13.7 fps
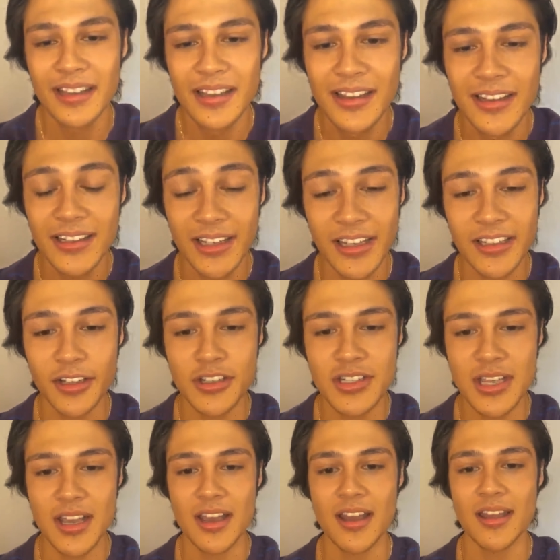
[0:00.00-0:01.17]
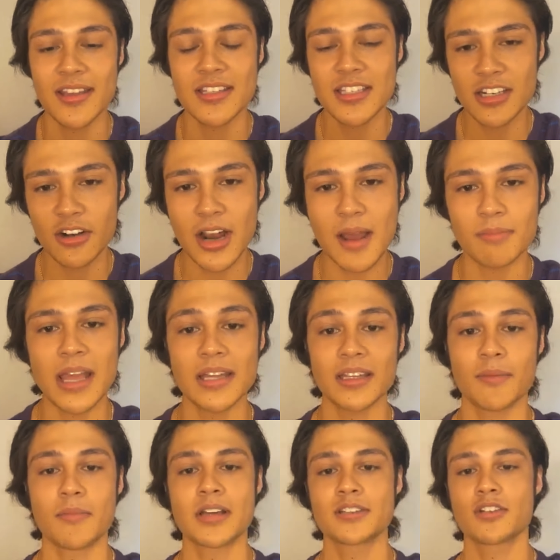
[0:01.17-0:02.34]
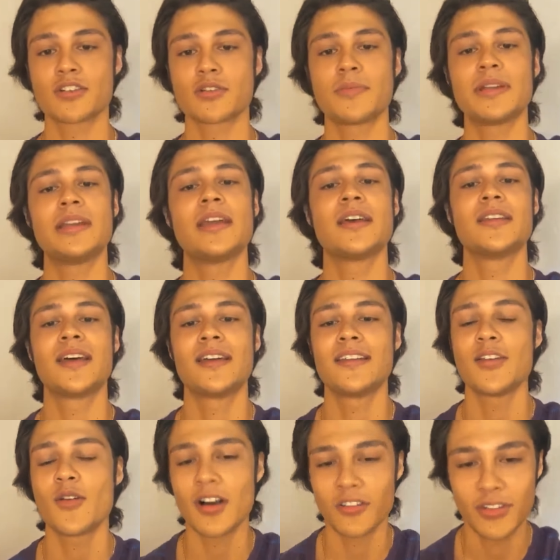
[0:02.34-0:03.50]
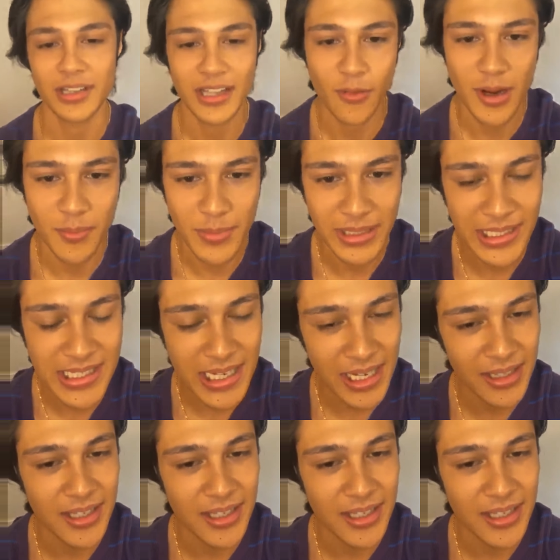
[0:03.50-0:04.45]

Nakita ko sa Instagram lahat ng mga social media na you all really want me to say this.